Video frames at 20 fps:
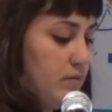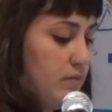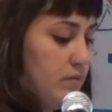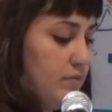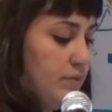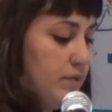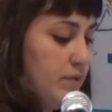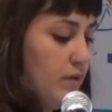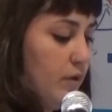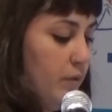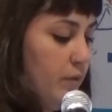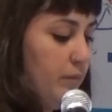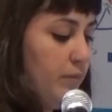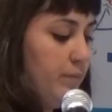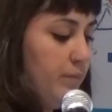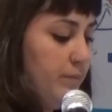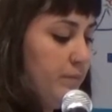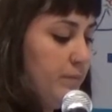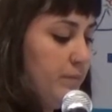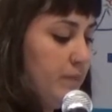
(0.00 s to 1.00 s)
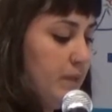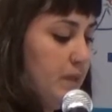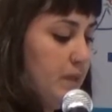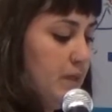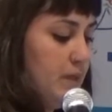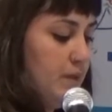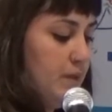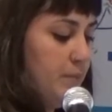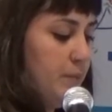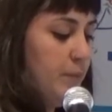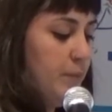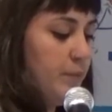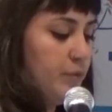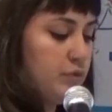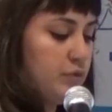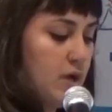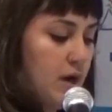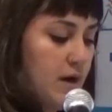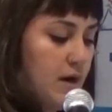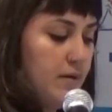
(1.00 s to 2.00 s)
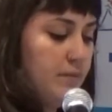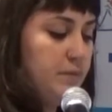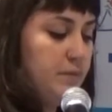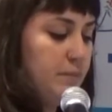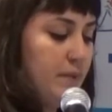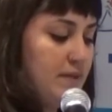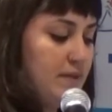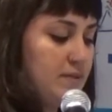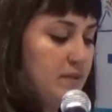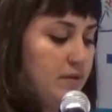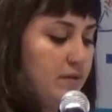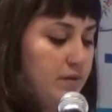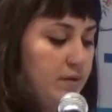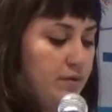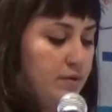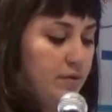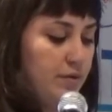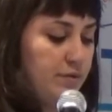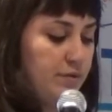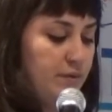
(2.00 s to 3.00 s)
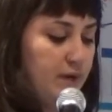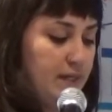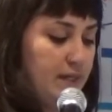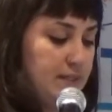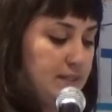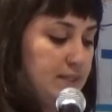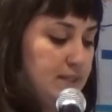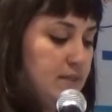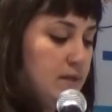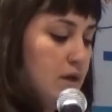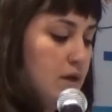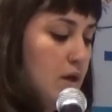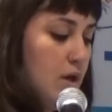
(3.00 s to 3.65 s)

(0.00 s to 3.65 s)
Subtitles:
with all peoples harmed, massacred, or threatened,